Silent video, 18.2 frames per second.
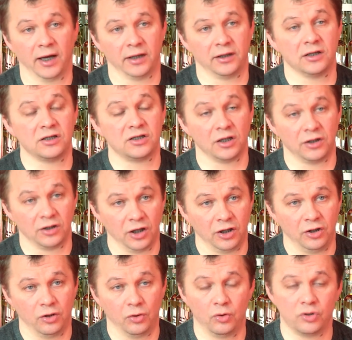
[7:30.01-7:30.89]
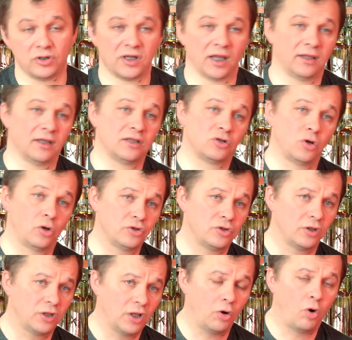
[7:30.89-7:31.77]
and it's in the news, and it's
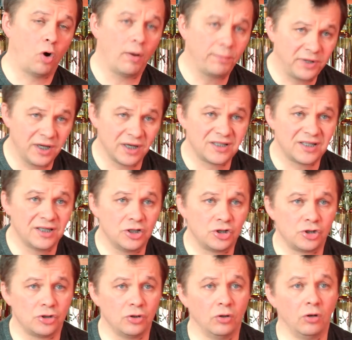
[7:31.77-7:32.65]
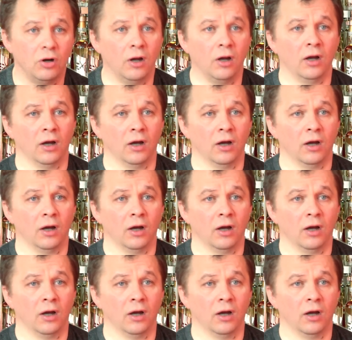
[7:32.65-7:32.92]
also the optics issue,